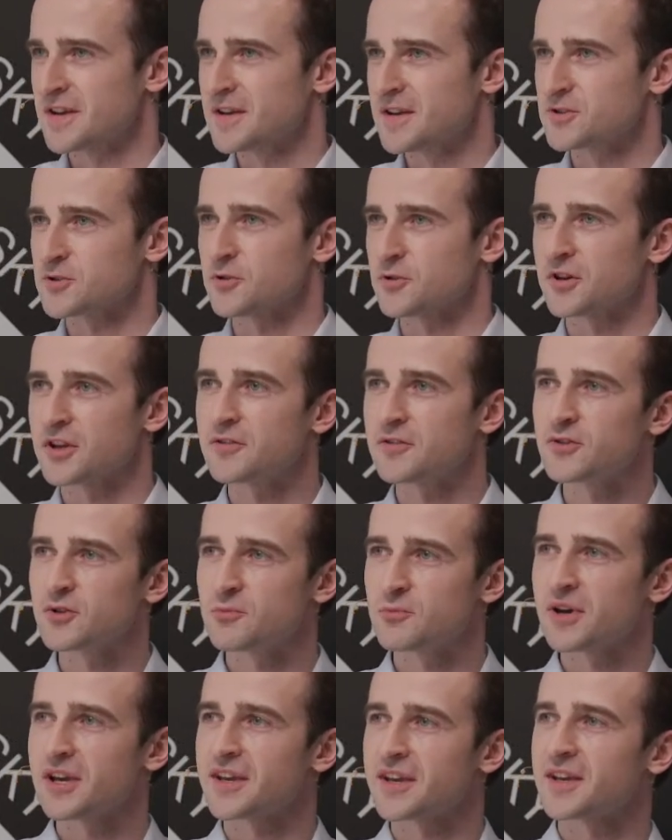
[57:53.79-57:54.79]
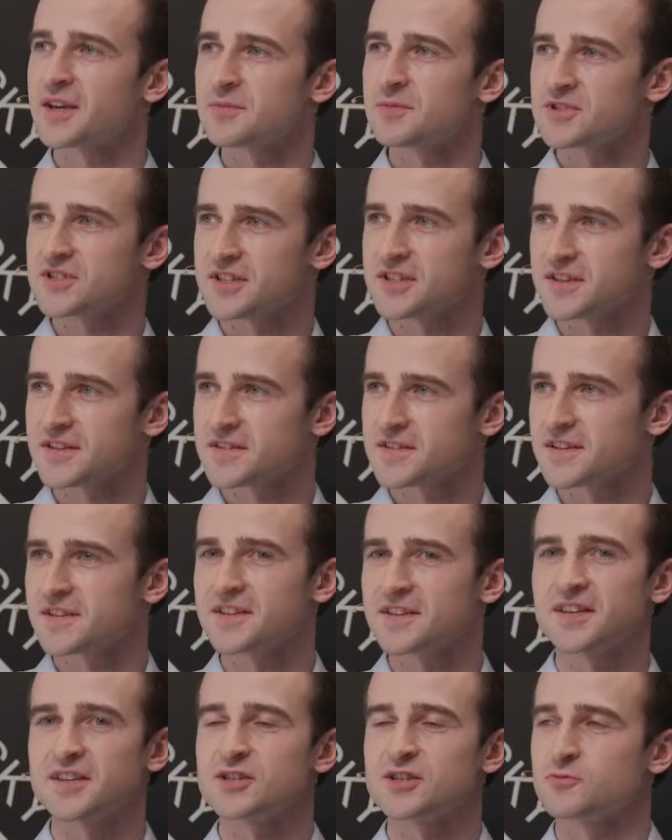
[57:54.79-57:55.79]
So if you make him think that
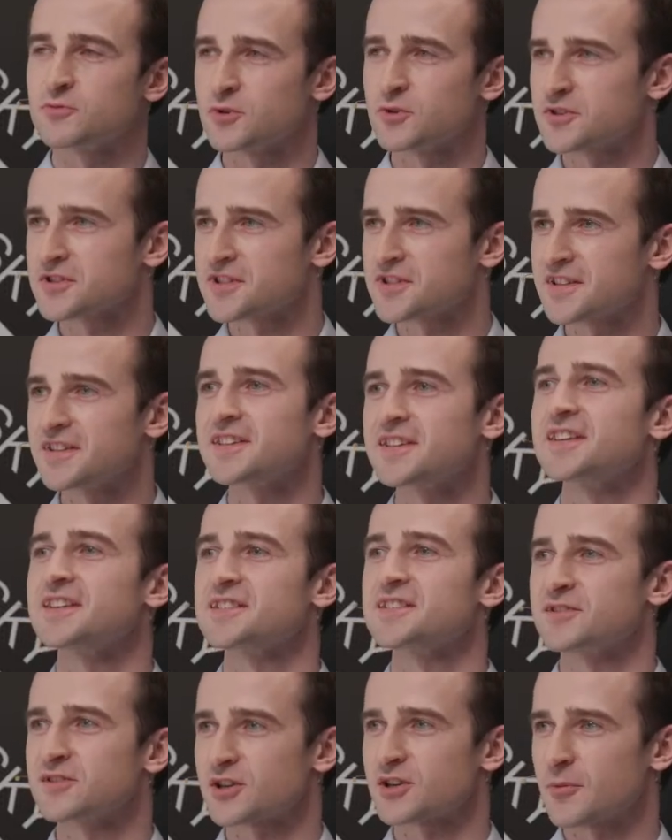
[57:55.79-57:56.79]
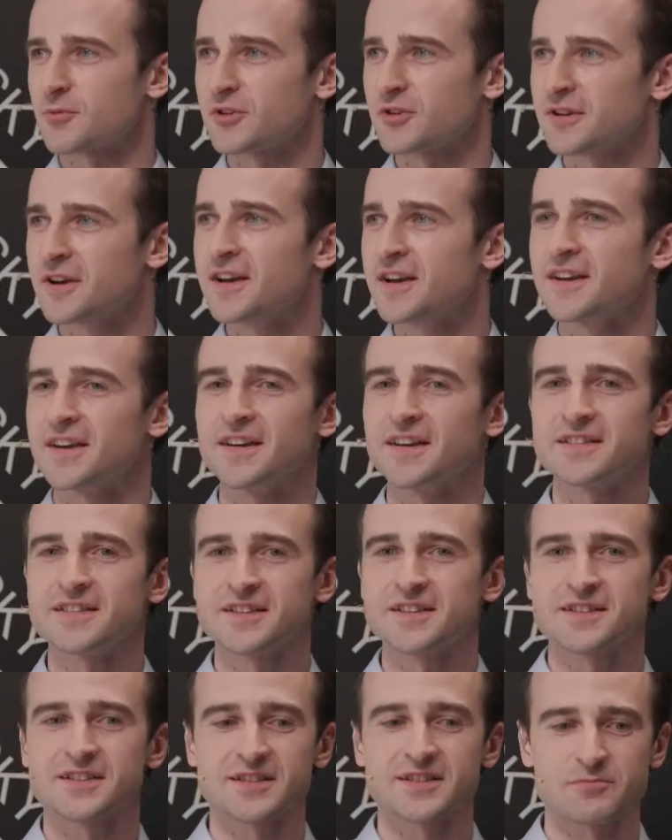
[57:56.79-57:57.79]
he is worse, that he is in trouble, it
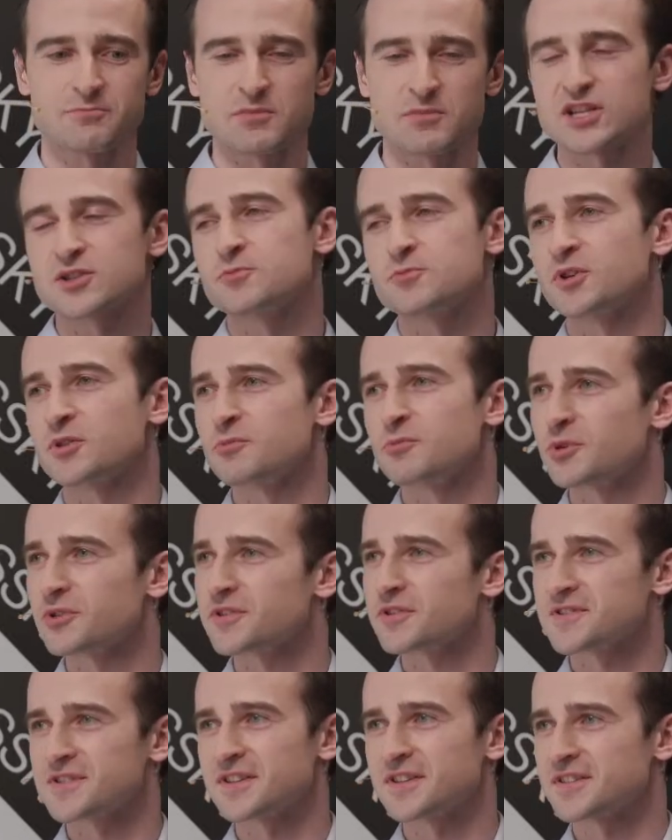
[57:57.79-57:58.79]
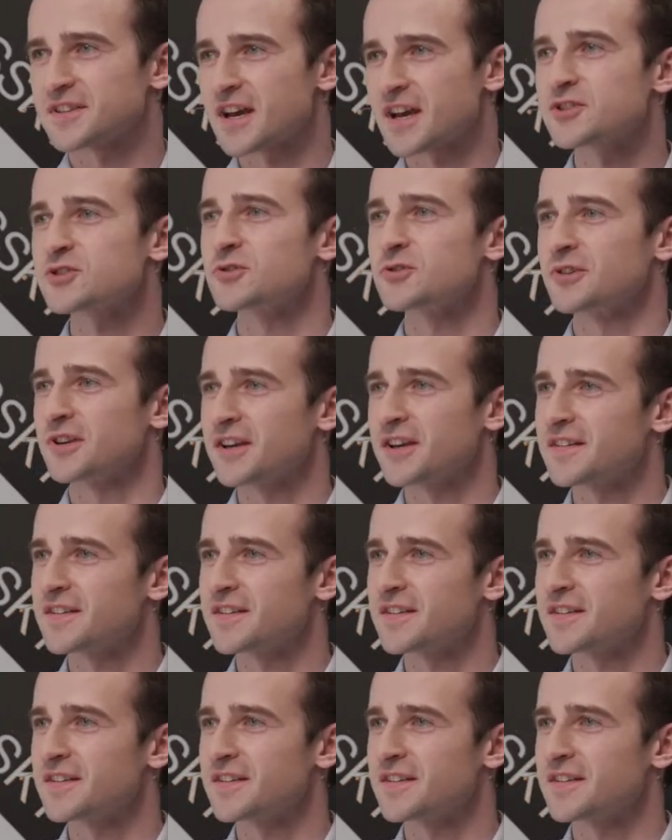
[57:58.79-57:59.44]
is much more important than actually get the